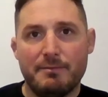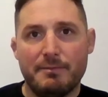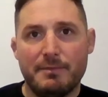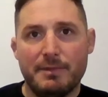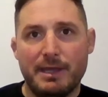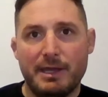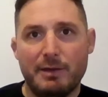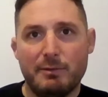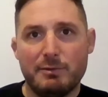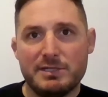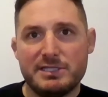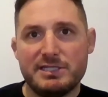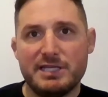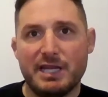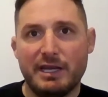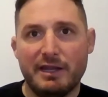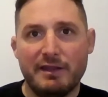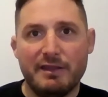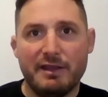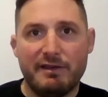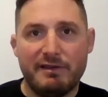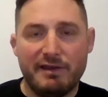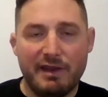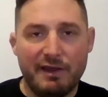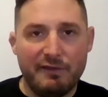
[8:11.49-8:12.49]
it was something
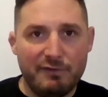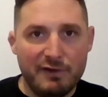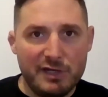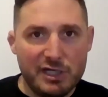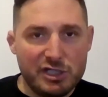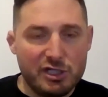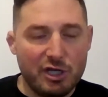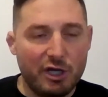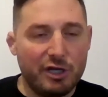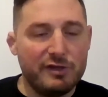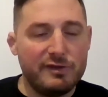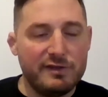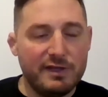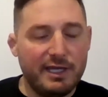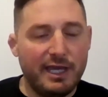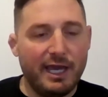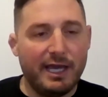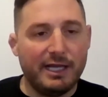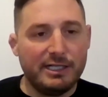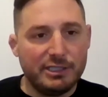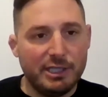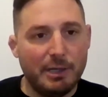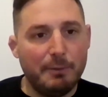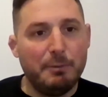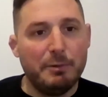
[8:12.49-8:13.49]
that definitely started to
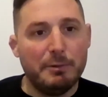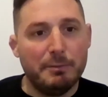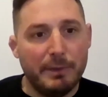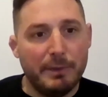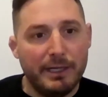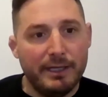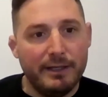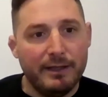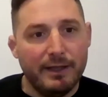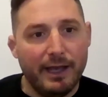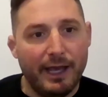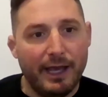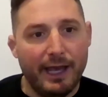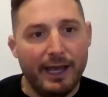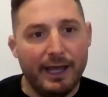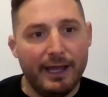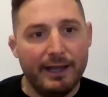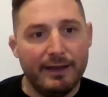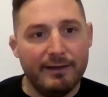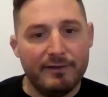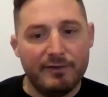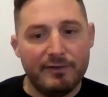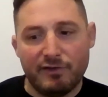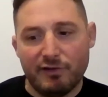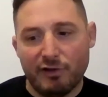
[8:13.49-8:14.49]
catch up with me.
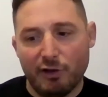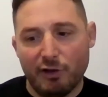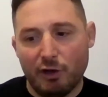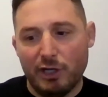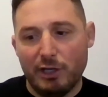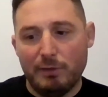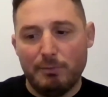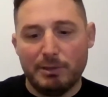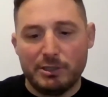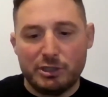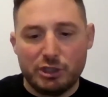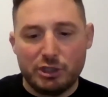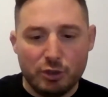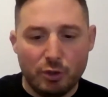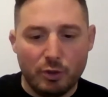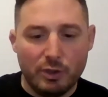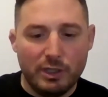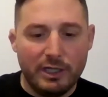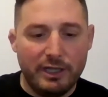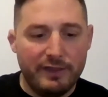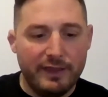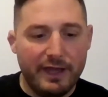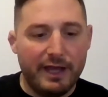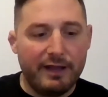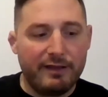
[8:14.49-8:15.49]
And slowly but
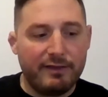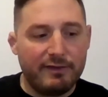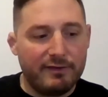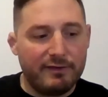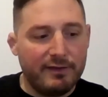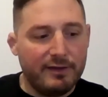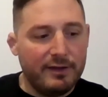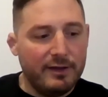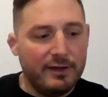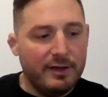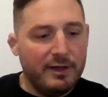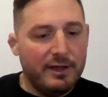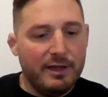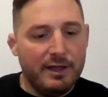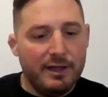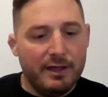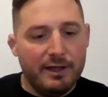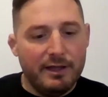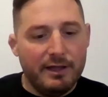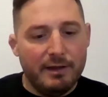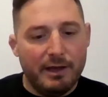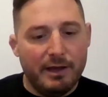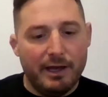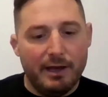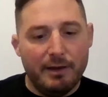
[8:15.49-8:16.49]
surely, that
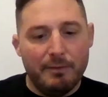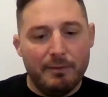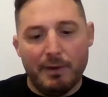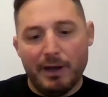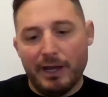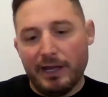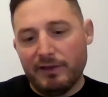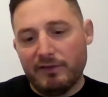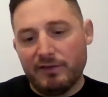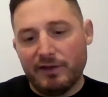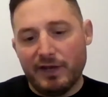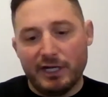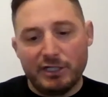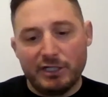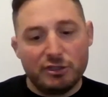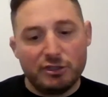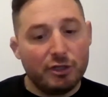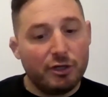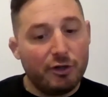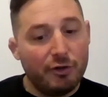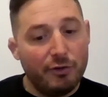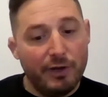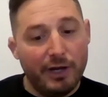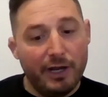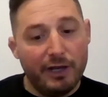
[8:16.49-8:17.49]
uh, my international
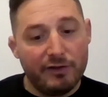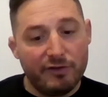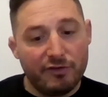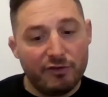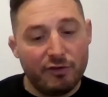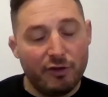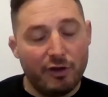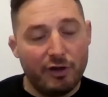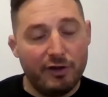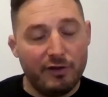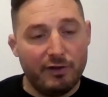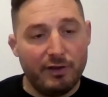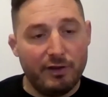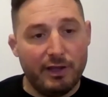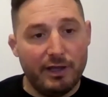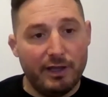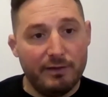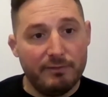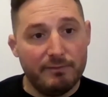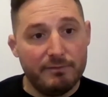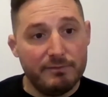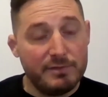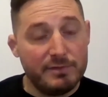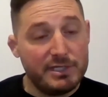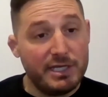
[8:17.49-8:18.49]
career started uh,
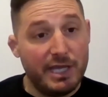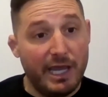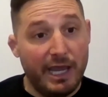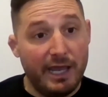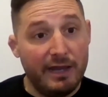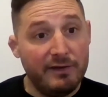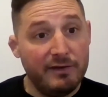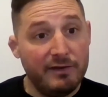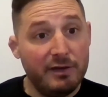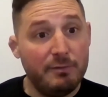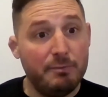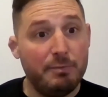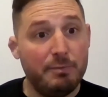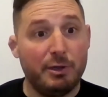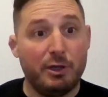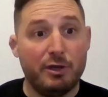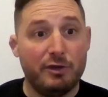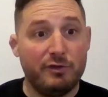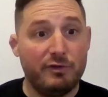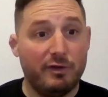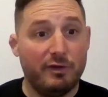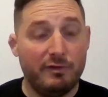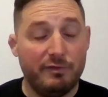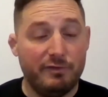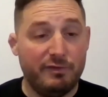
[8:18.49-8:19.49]
ended
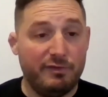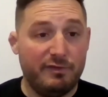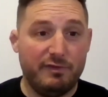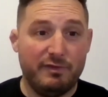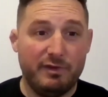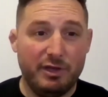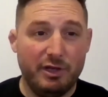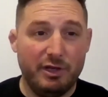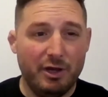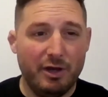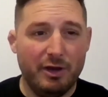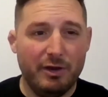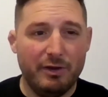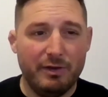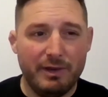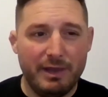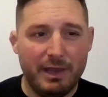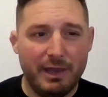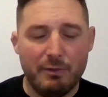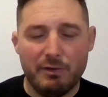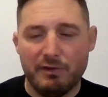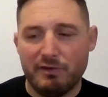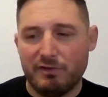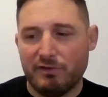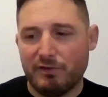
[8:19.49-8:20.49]
because of you know
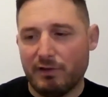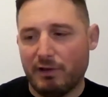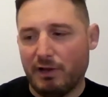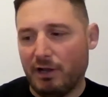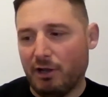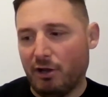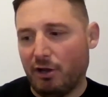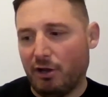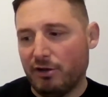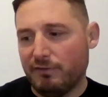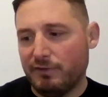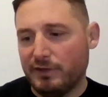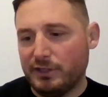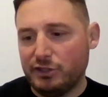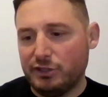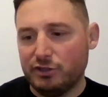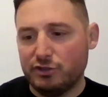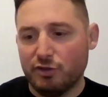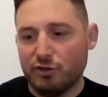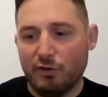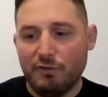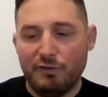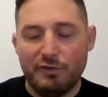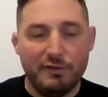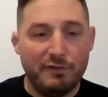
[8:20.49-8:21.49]
there was a lot of issues
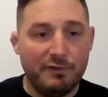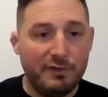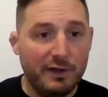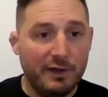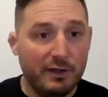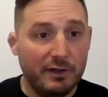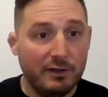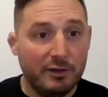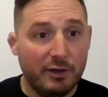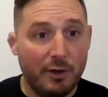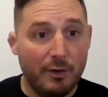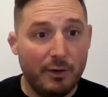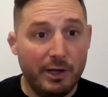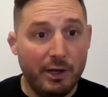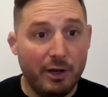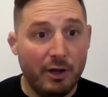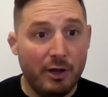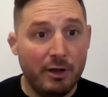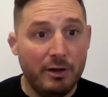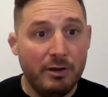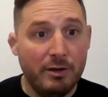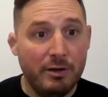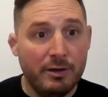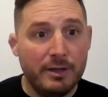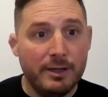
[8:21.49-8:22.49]
off the field going
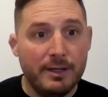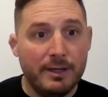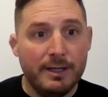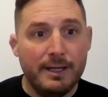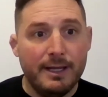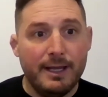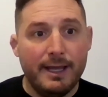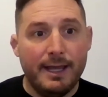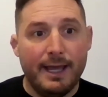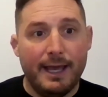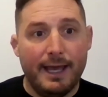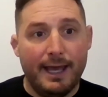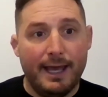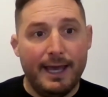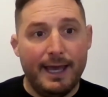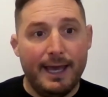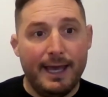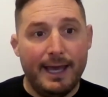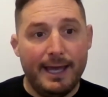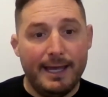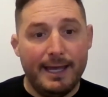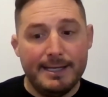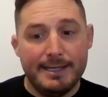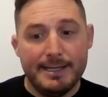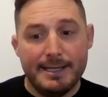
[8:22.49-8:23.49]
on,
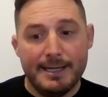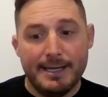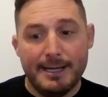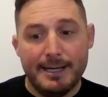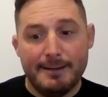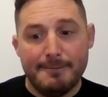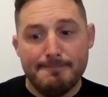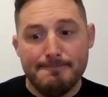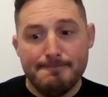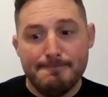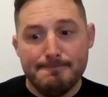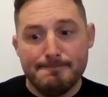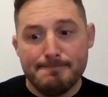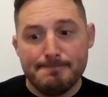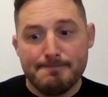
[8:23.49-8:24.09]
and um,